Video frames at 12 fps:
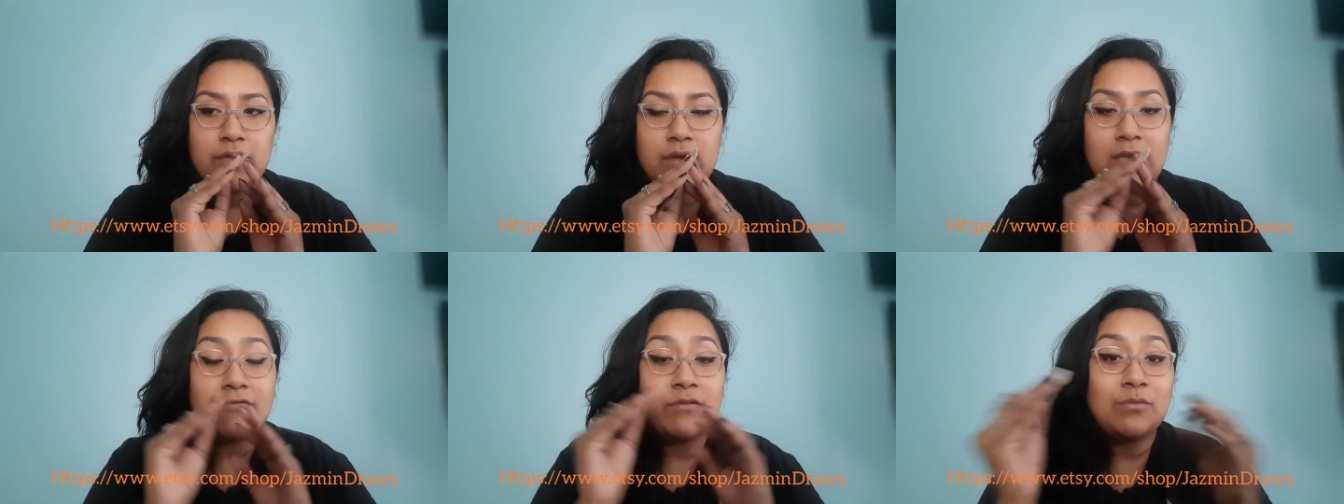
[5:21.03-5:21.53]

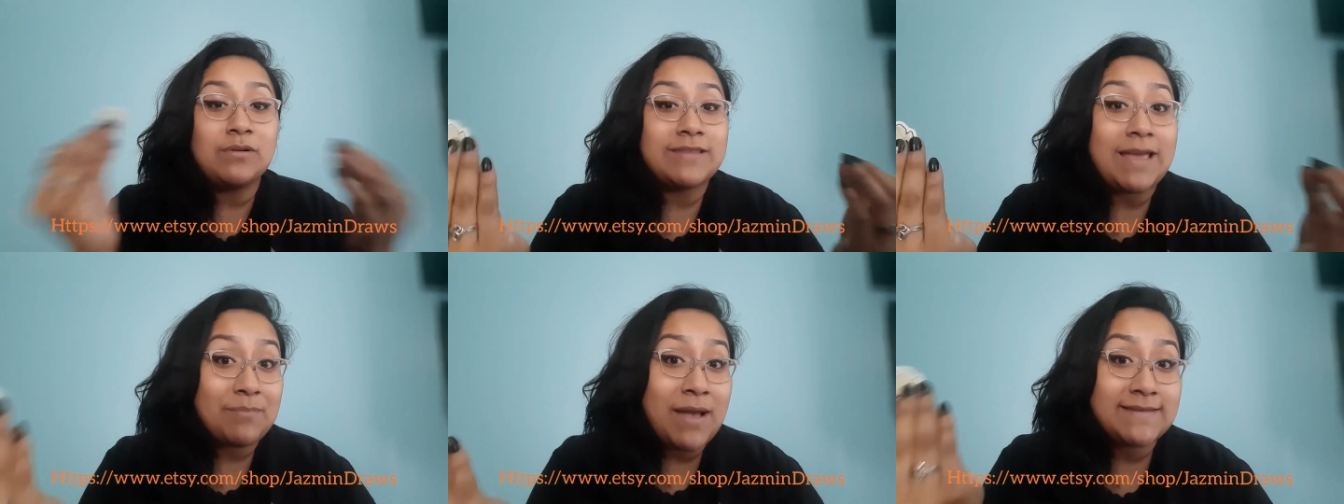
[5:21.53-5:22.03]
everyone
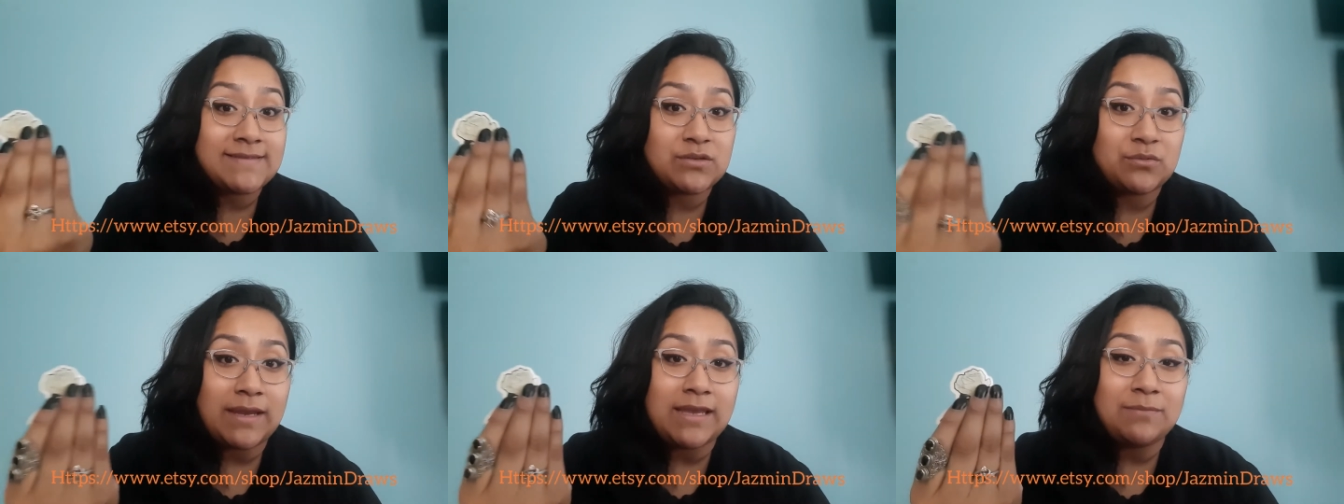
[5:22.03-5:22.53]
that passed
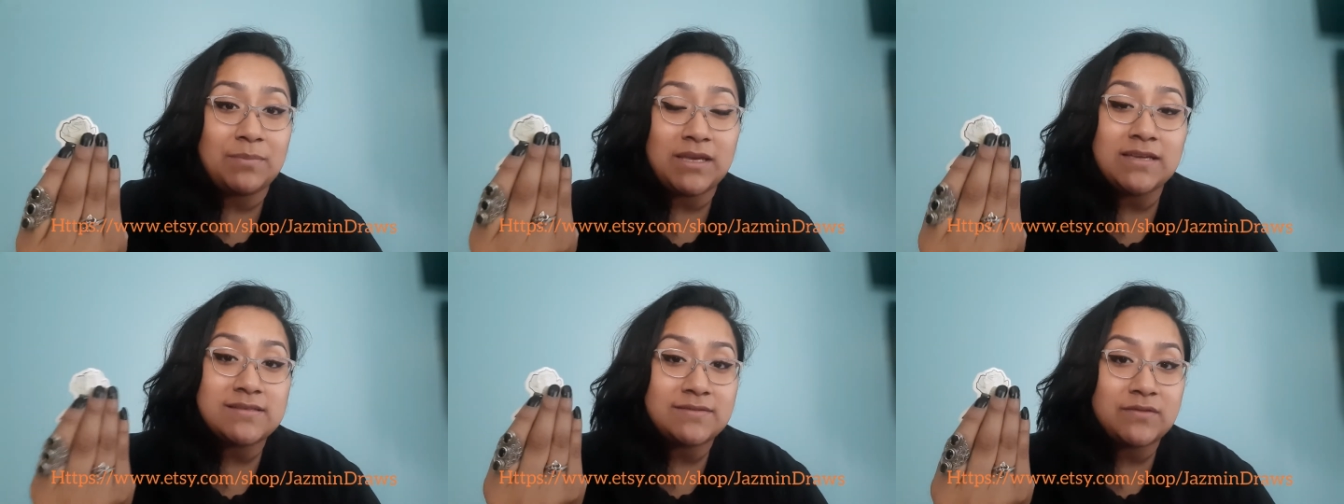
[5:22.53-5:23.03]
away
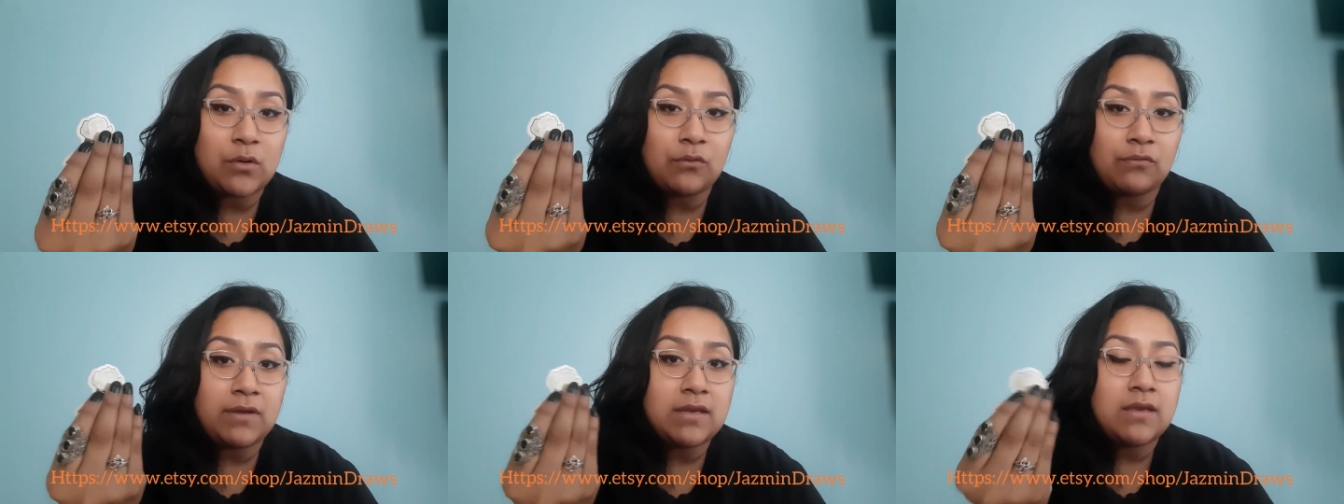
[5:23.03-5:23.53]
because of
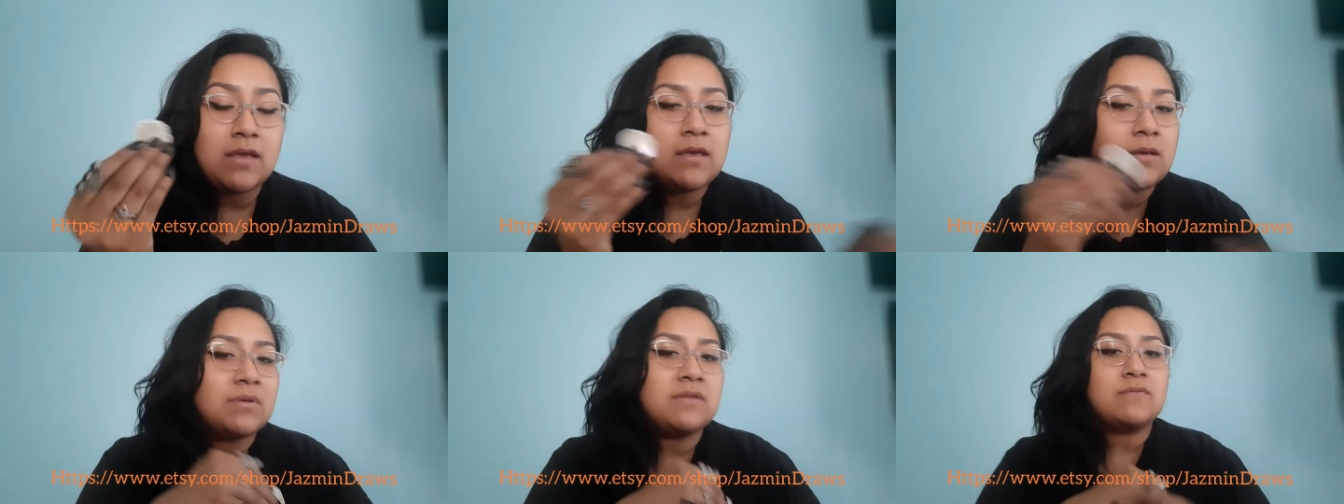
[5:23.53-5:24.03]
COVID.
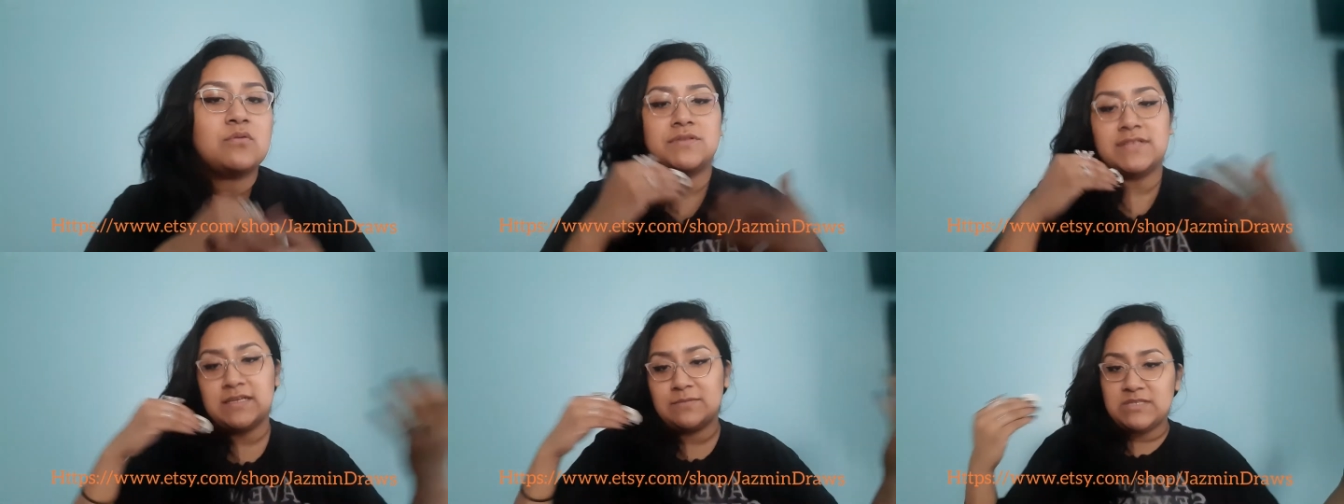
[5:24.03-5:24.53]
But of course,
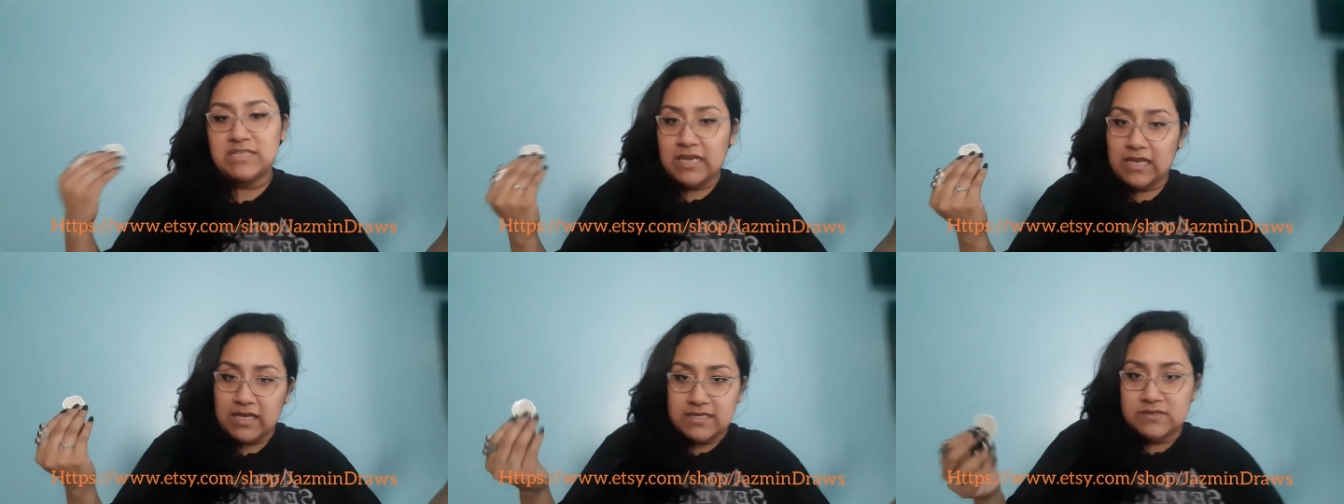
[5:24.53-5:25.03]
it could be
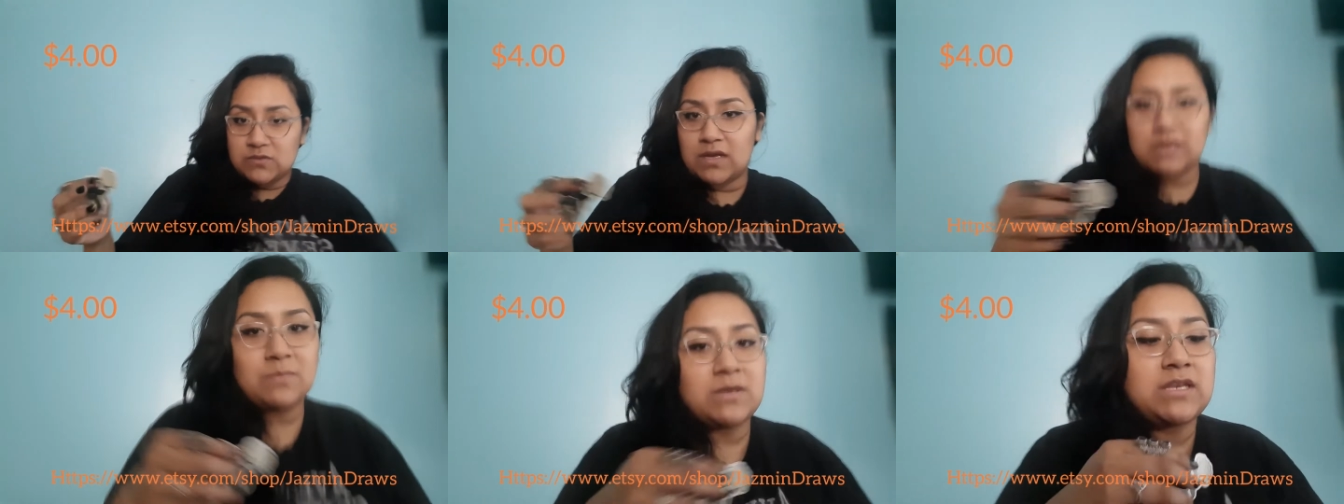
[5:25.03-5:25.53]
dedicated to
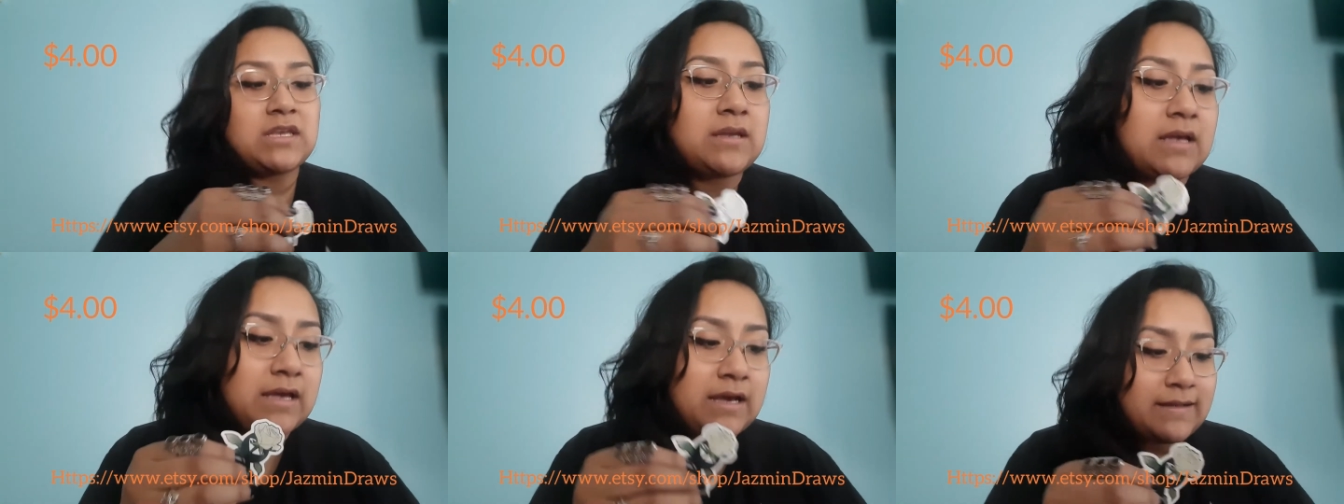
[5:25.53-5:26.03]
anybody,
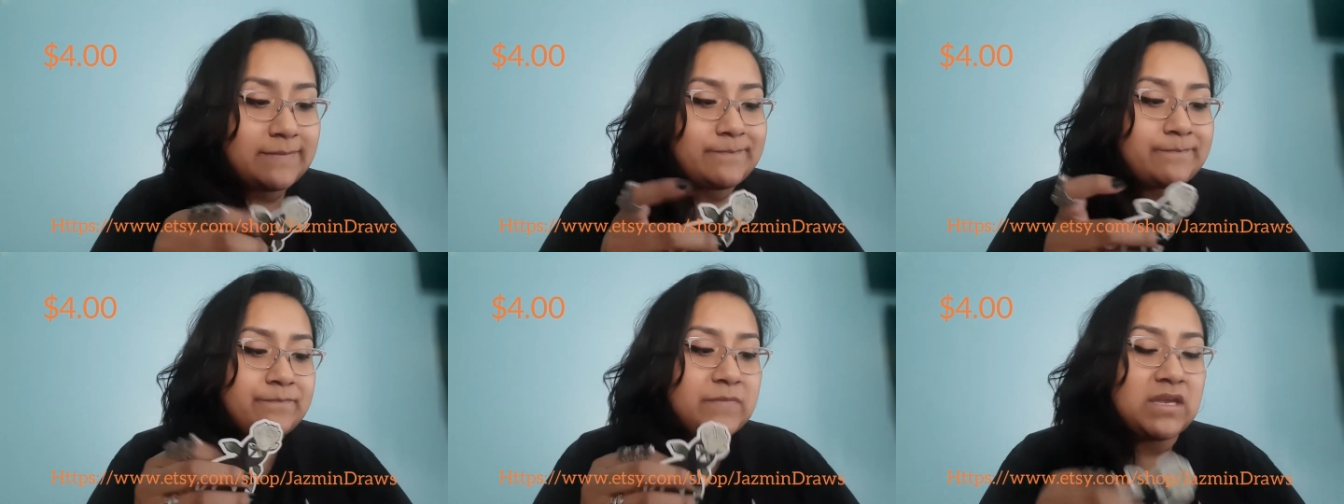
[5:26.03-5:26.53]
um,
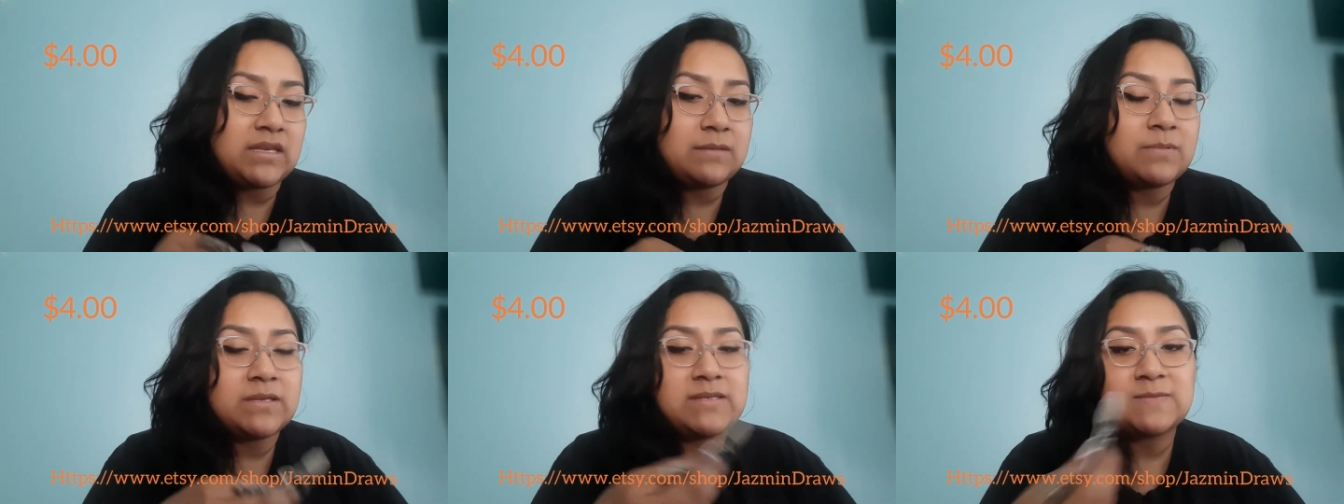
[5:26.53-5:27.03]

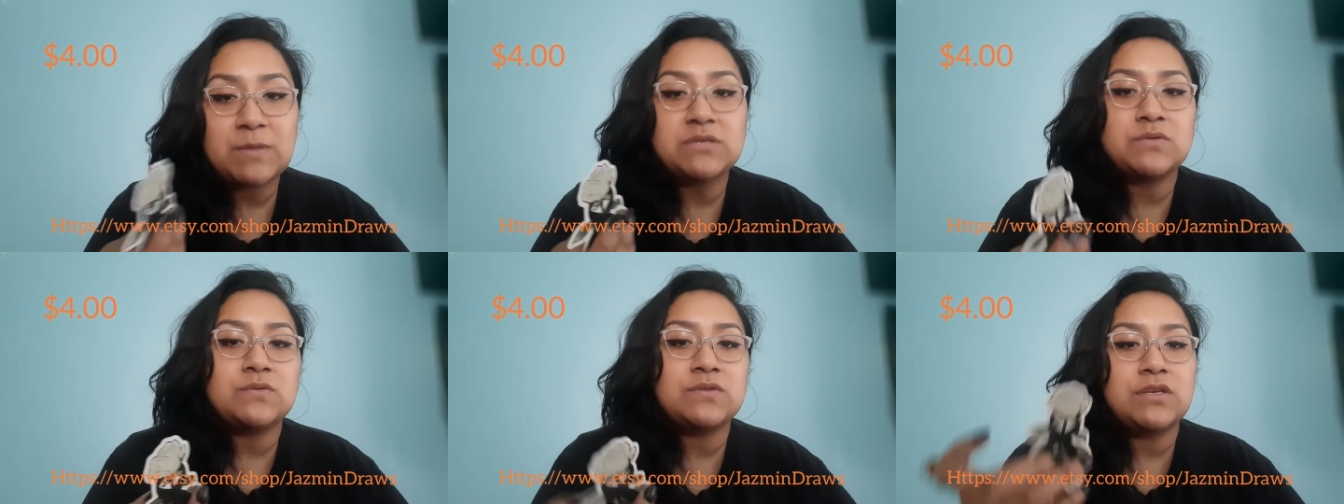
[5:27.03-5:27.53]
anybody
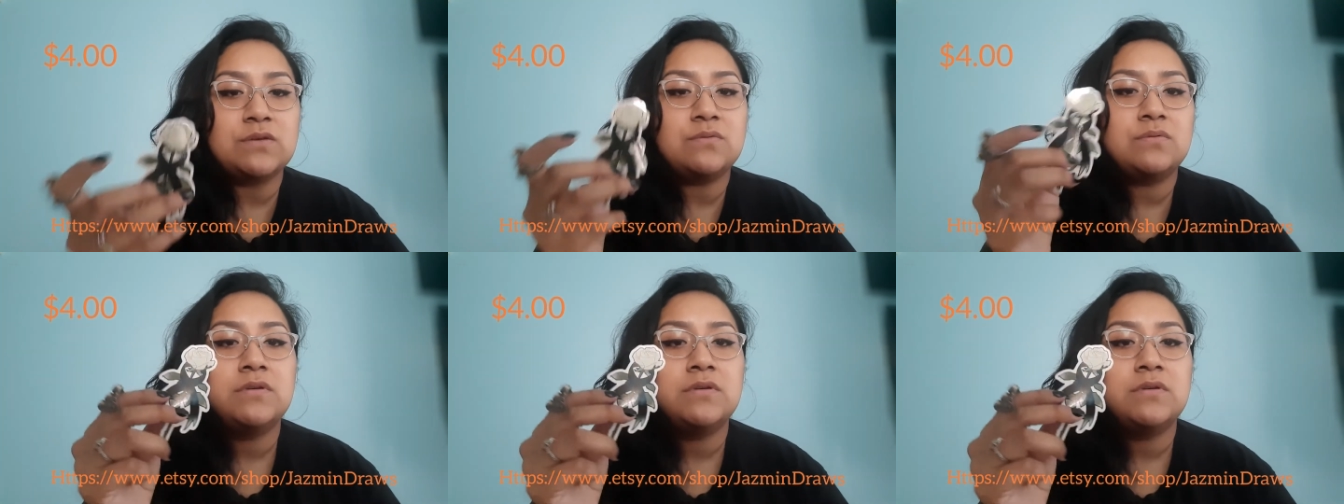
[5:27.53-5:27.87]
special to you.